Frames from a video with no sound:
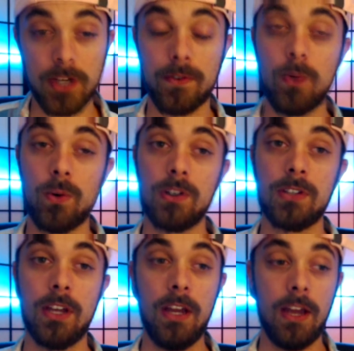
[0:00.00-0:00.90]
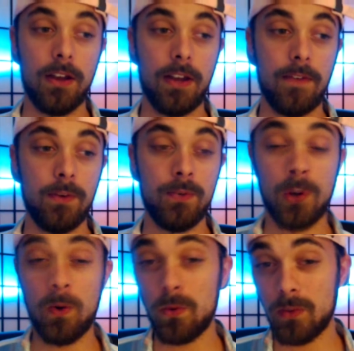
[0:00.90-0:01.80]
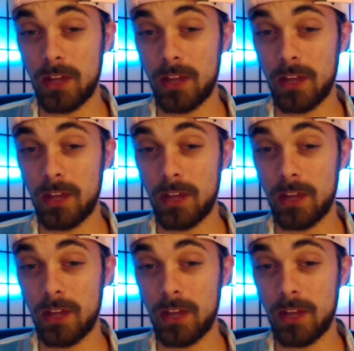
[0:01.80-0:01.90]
And of course, if you don't